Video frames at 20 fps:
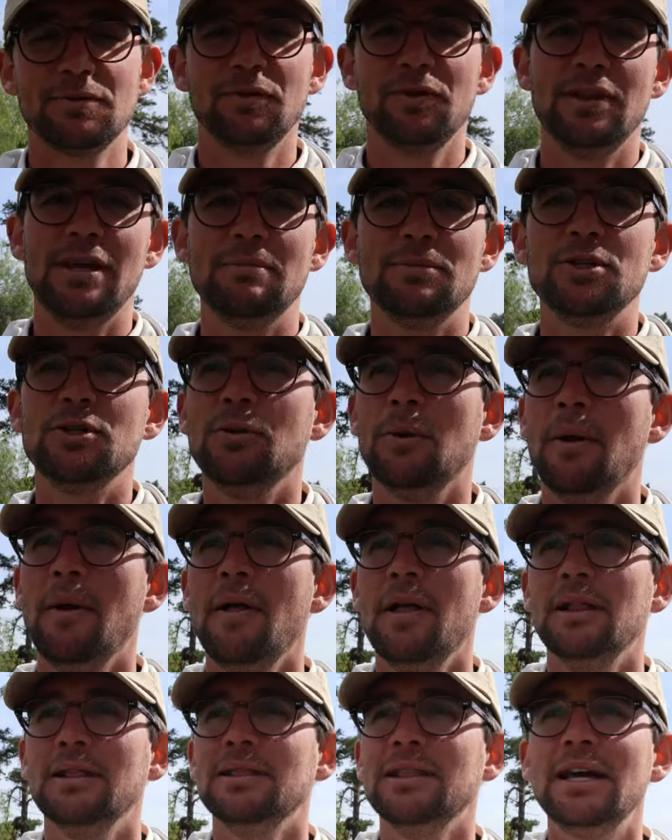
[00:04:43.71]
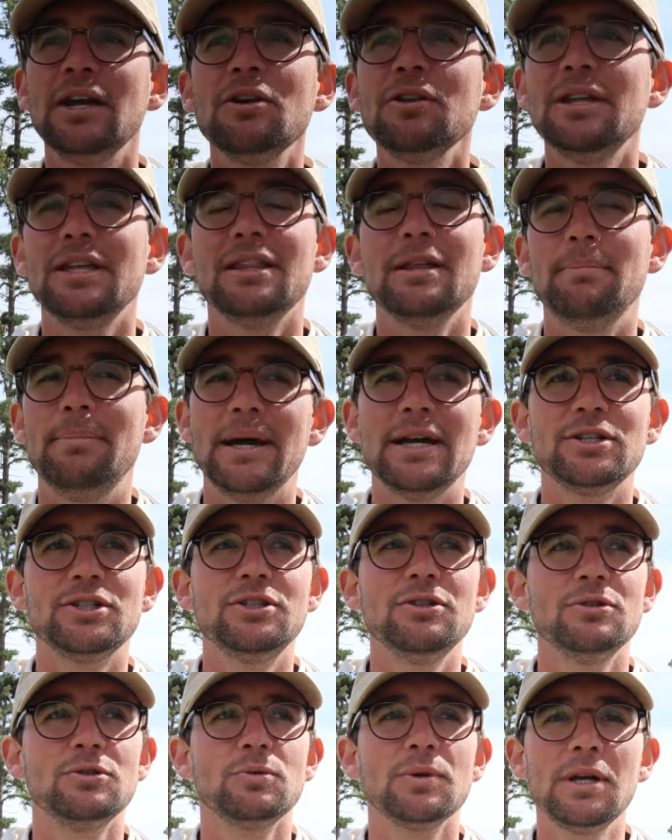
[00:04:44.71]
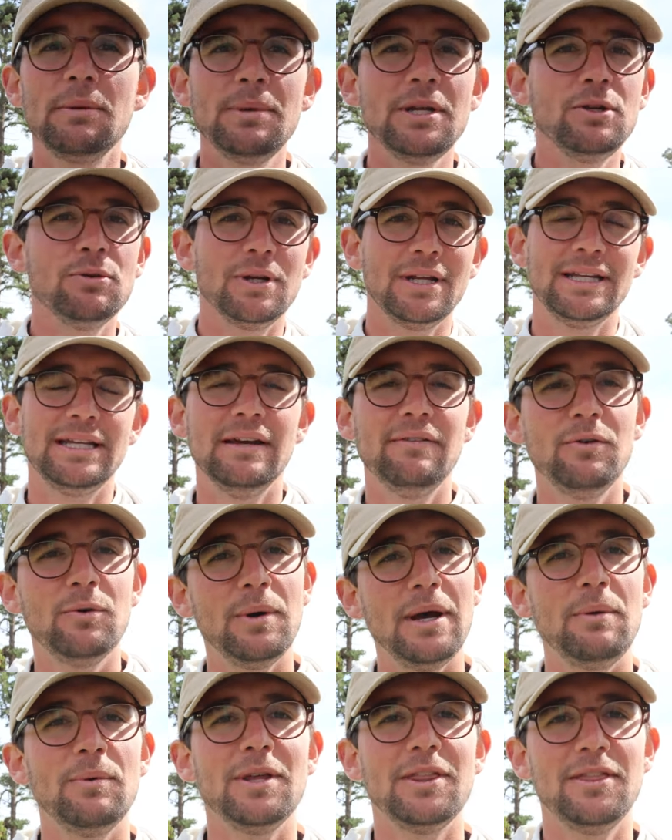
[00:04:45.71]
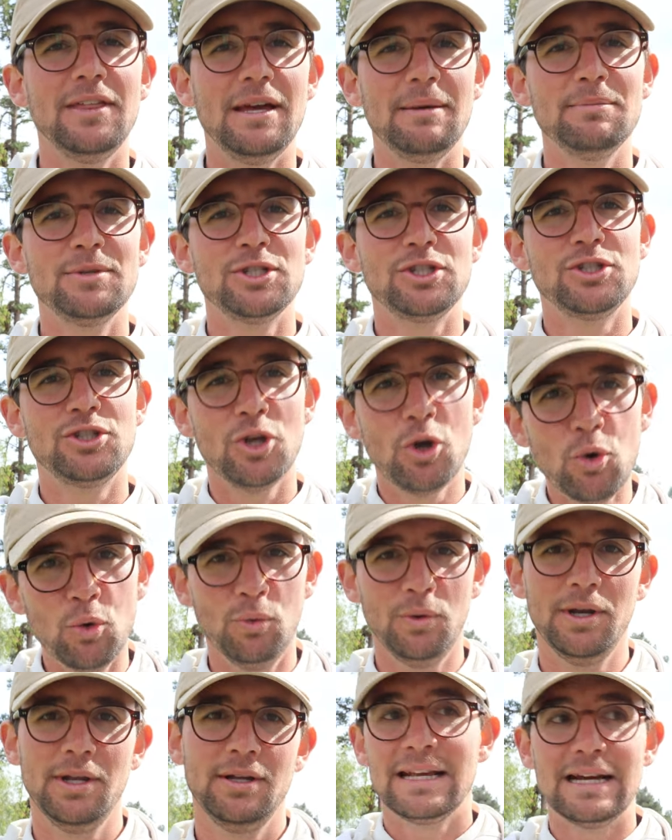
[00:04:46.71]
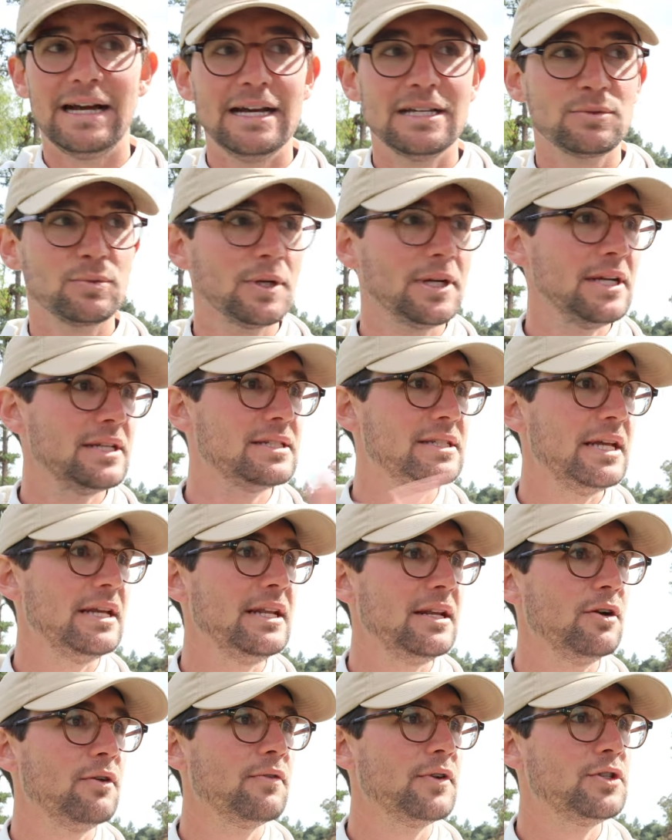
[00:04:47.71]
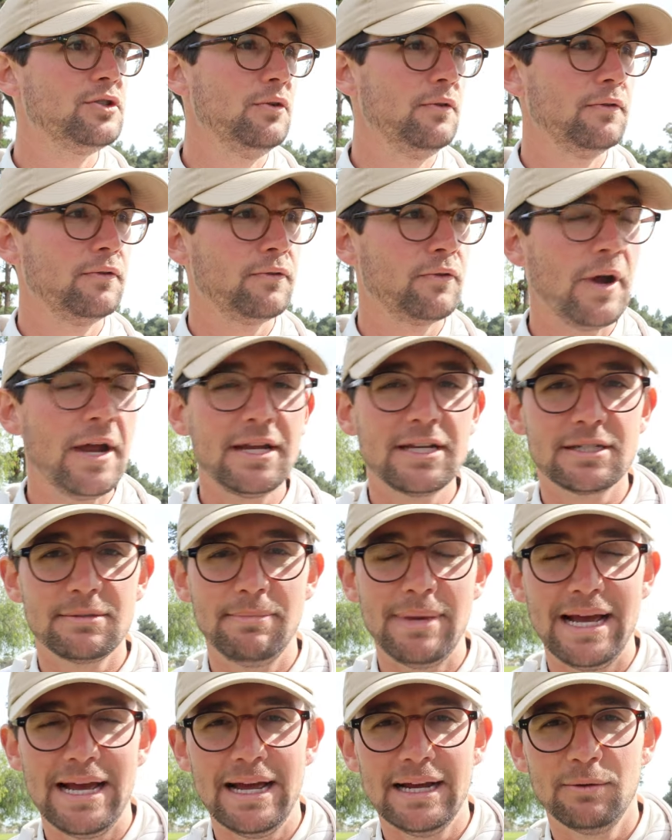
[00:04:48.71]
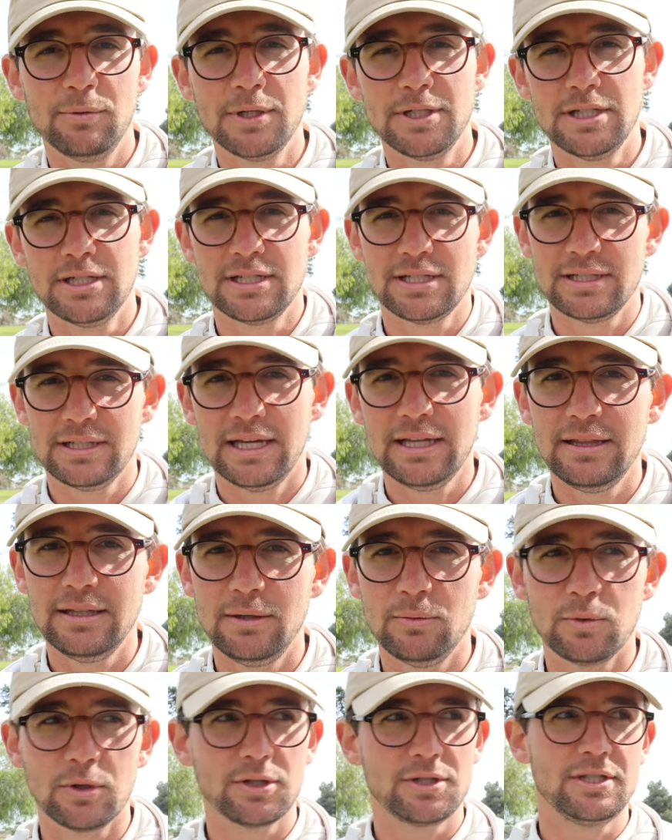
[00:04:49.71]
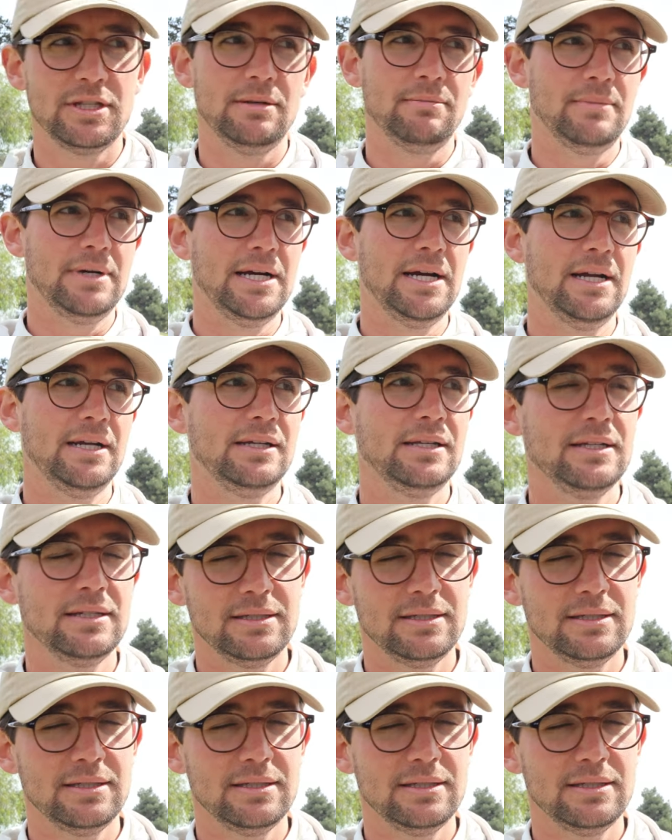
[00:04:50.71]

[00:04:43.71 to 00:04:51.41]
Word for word: Let them know that we're literally the best shoes. We're gonna be doing a giveaway with them soon, guys. We're gonna send it over to Frank's bag, which is slightly worse than mine.